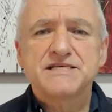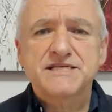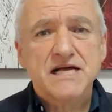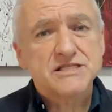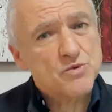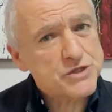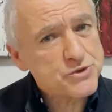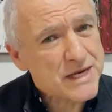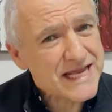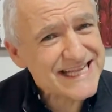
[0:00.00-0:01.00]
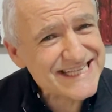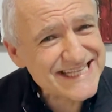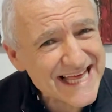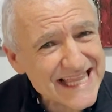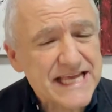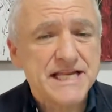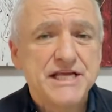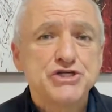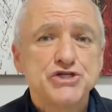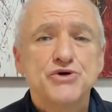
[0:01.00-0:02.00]
discussing what is really a delicate
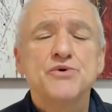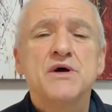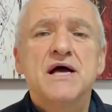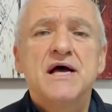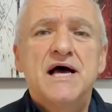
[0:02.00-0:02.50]
issue